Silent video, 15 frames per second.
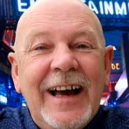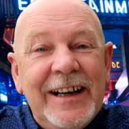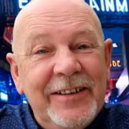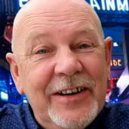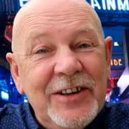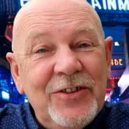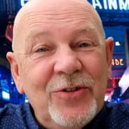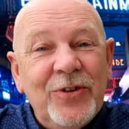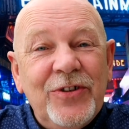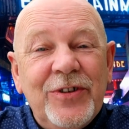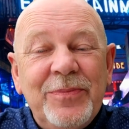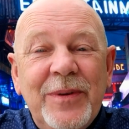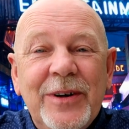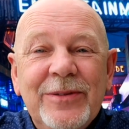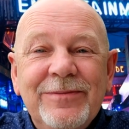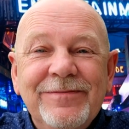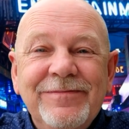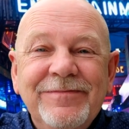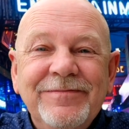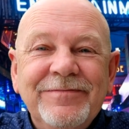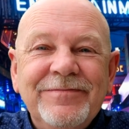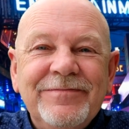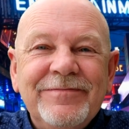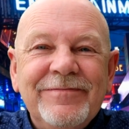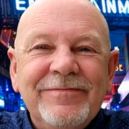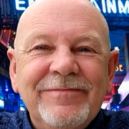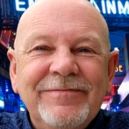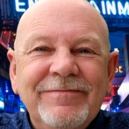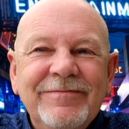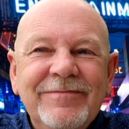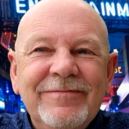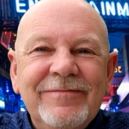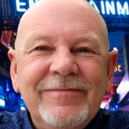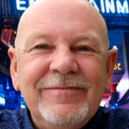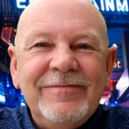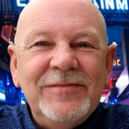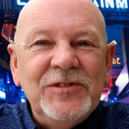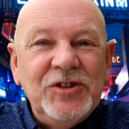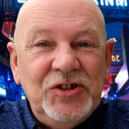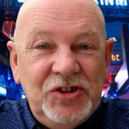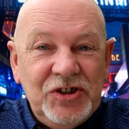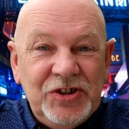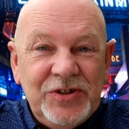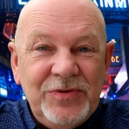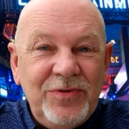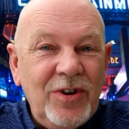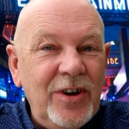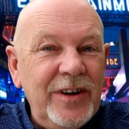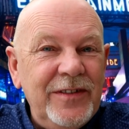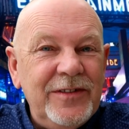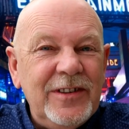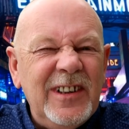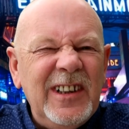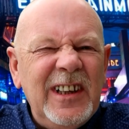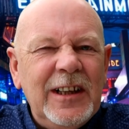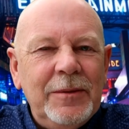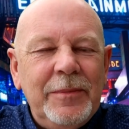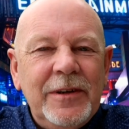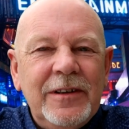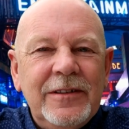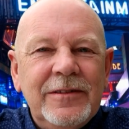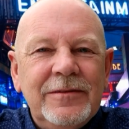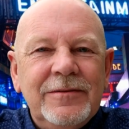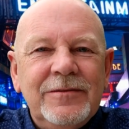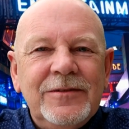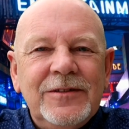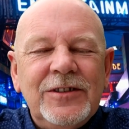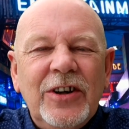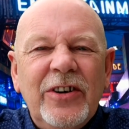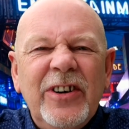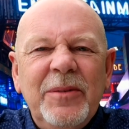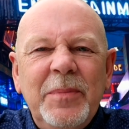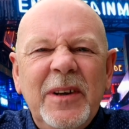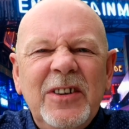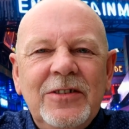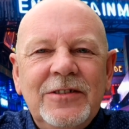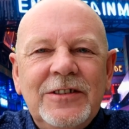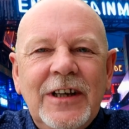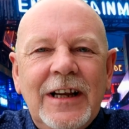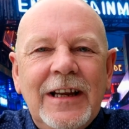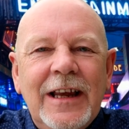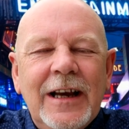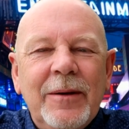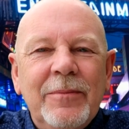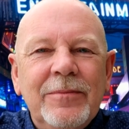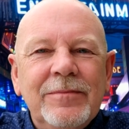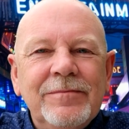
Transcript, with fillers: Anyway, enjoys his meal. He's just arrived, a little bit of tired, a bit jet lag.